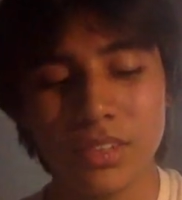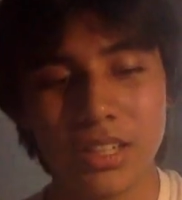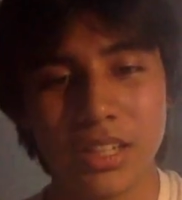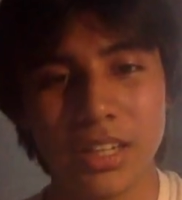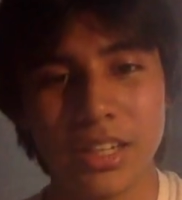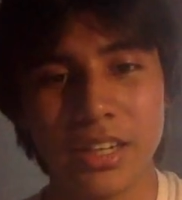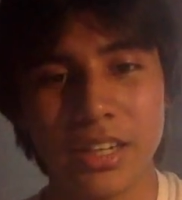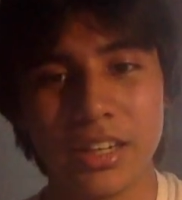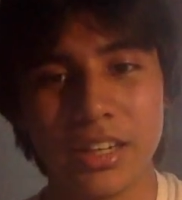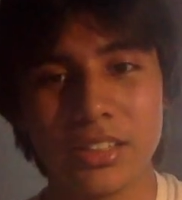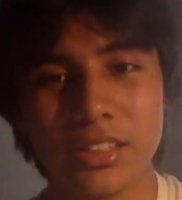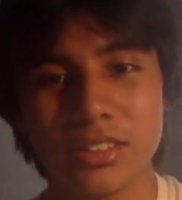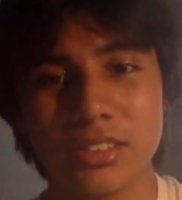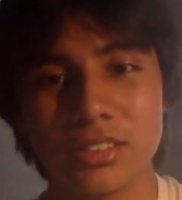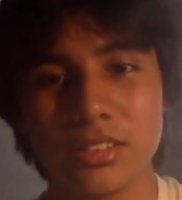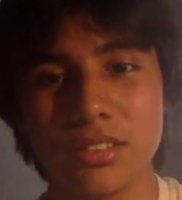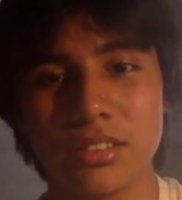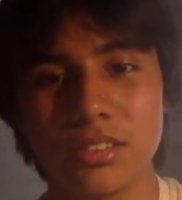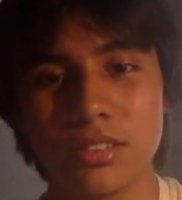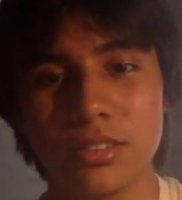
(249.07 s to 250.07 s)

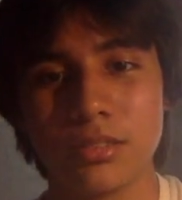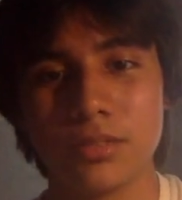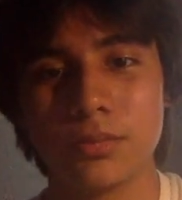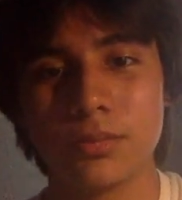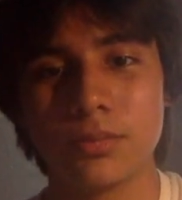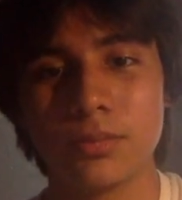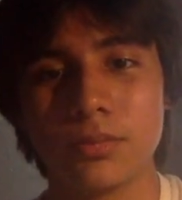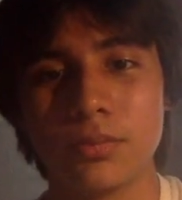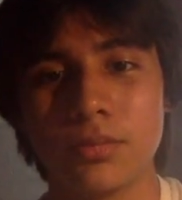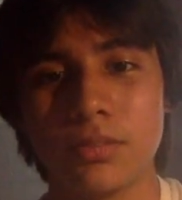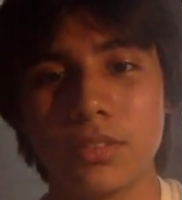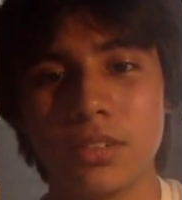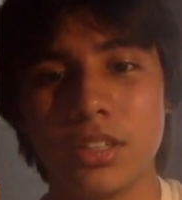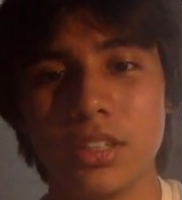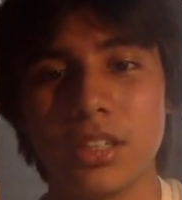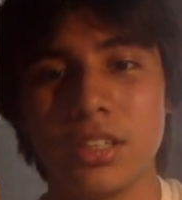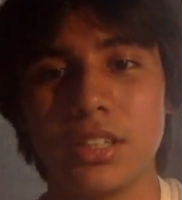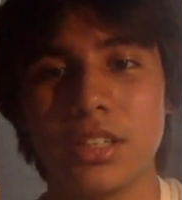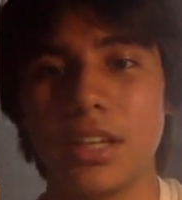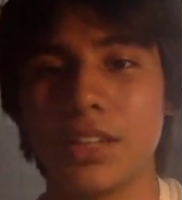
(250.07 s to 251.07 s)
and
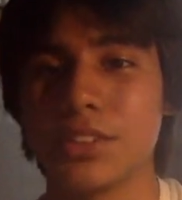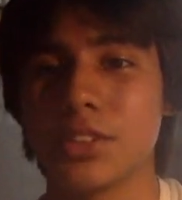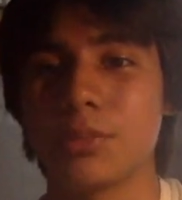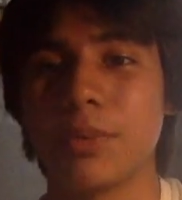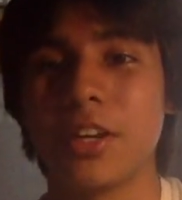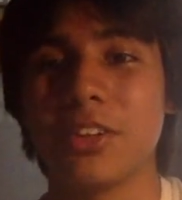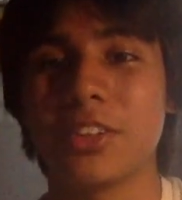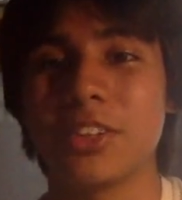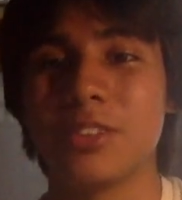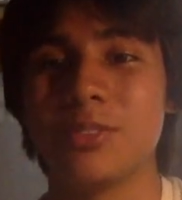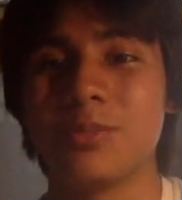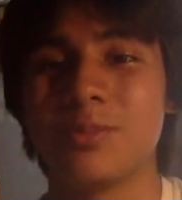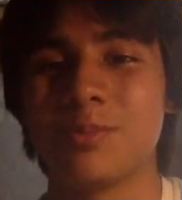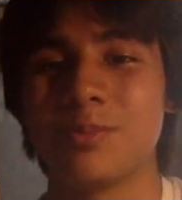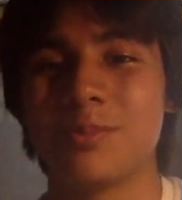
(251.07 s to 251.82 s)
that's about it.